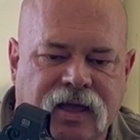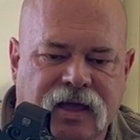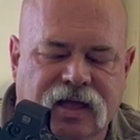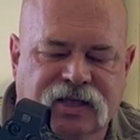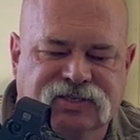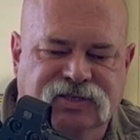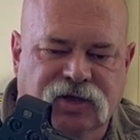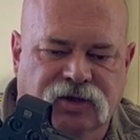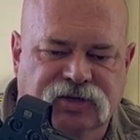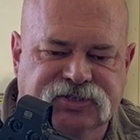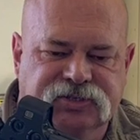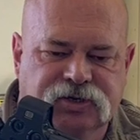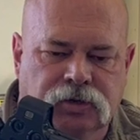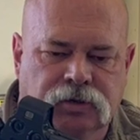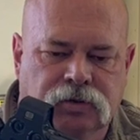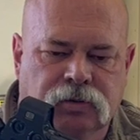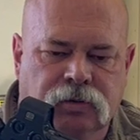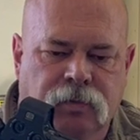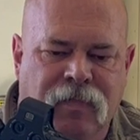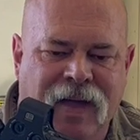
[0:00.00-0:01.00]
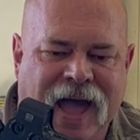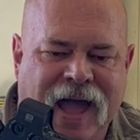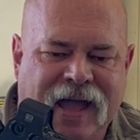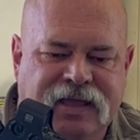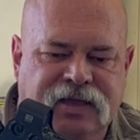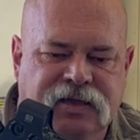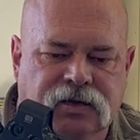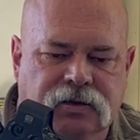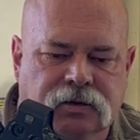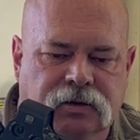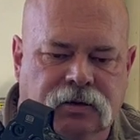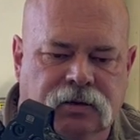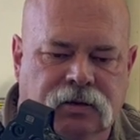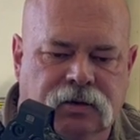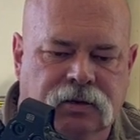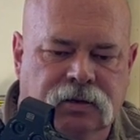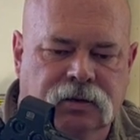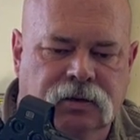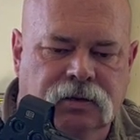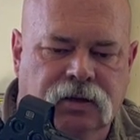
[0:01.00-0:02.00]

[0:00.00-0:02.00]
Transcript: It's also back here